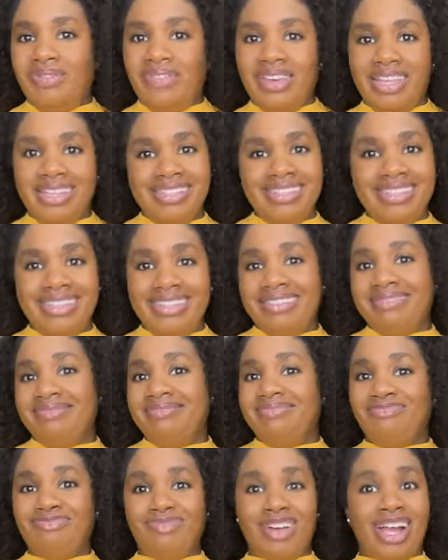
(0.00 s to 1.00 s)
Fendi,
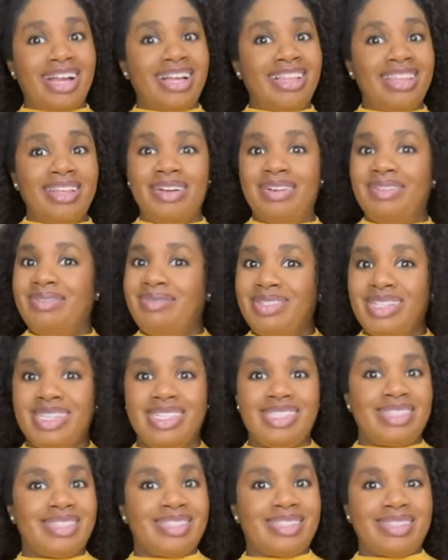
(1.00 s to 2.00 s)
regular,
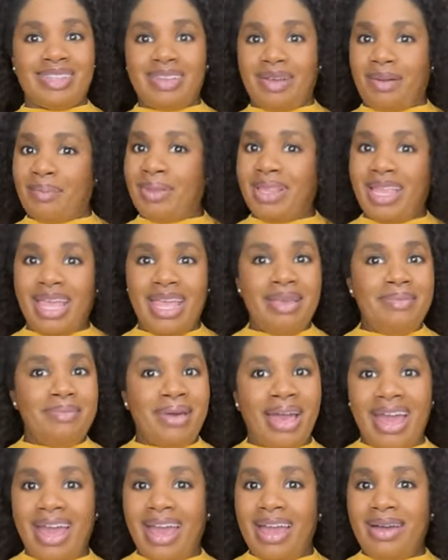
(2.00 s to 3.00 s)
just plain
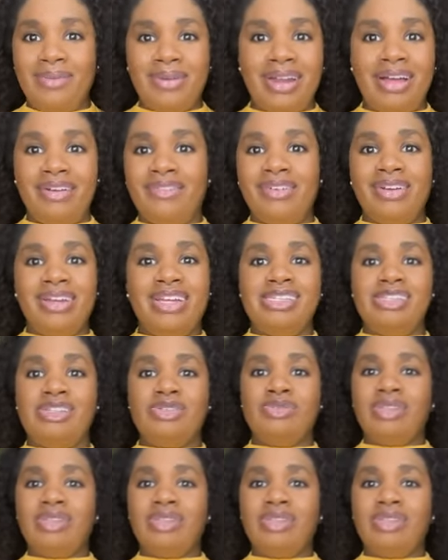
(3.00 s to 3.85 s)
bag, whatever it is you